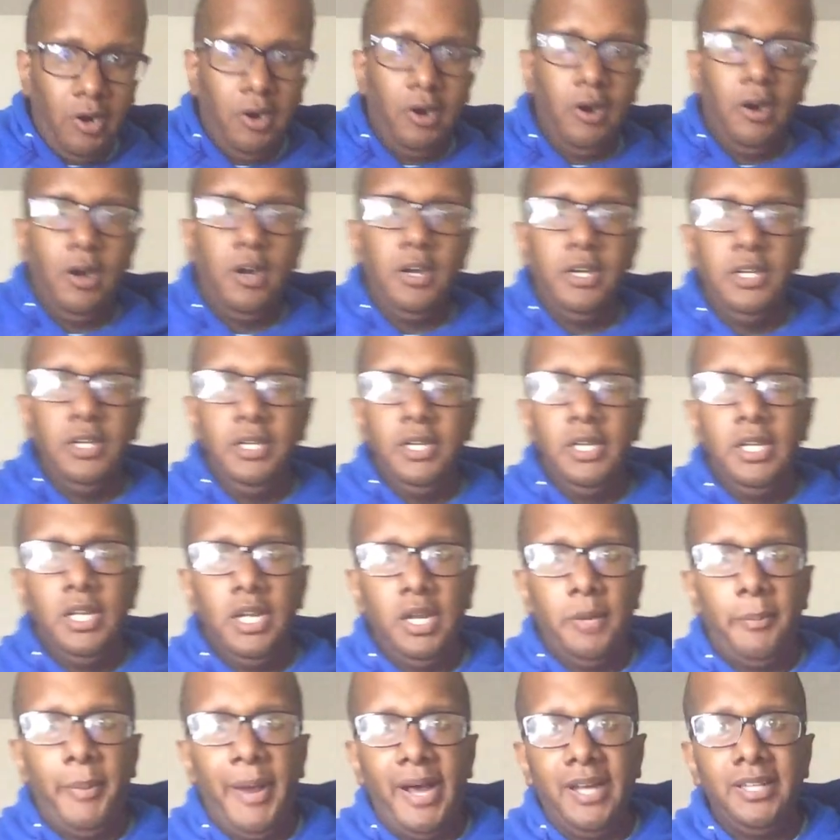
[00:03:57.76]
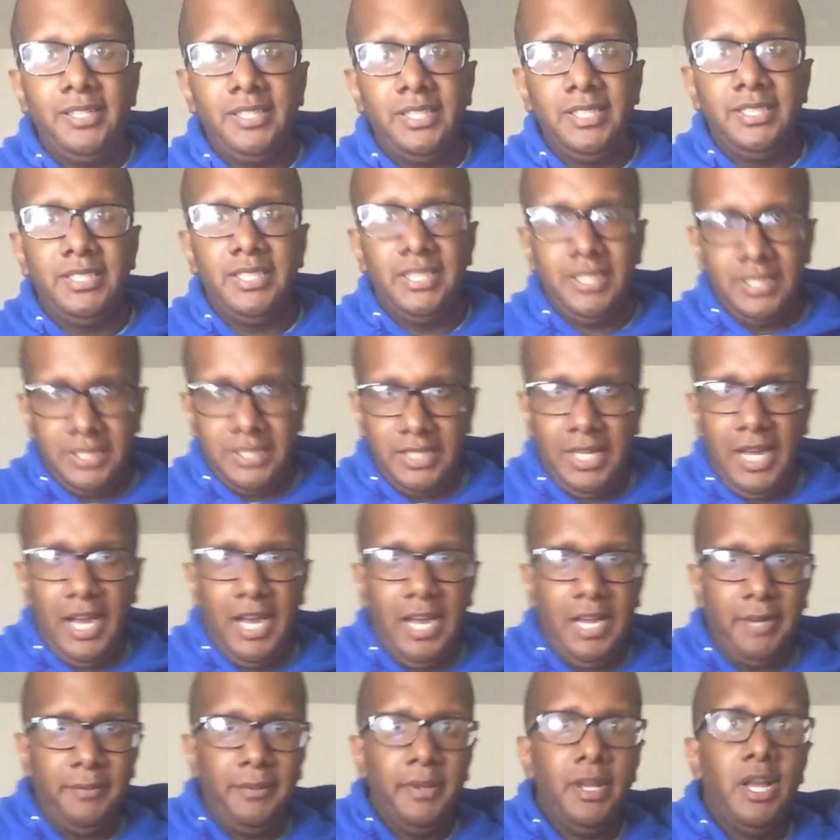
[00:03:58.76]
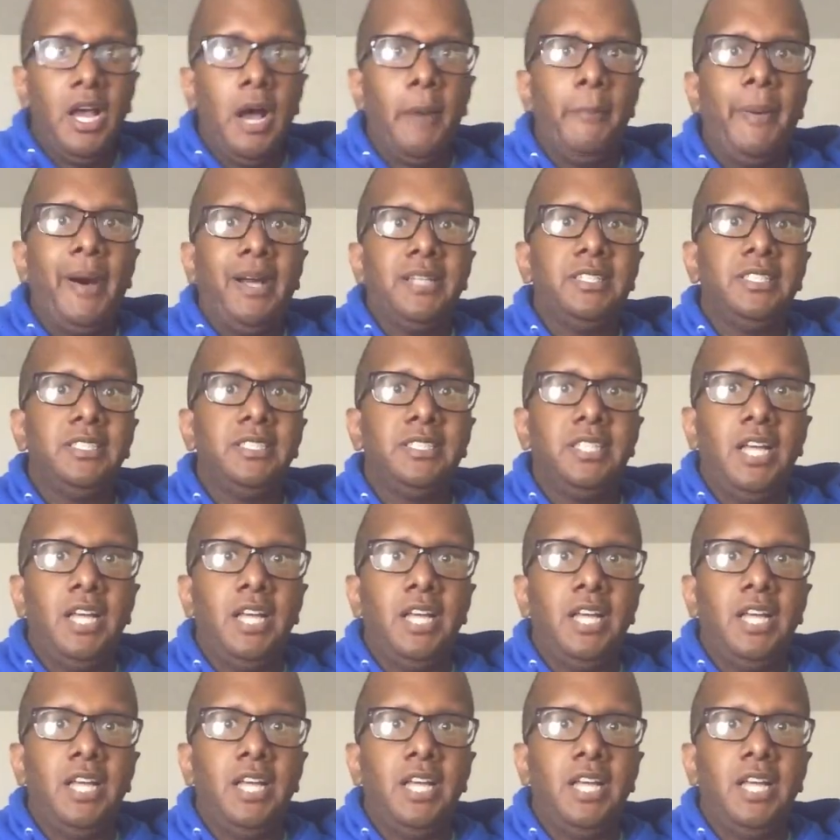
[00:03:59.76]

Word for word: heard about this time. About the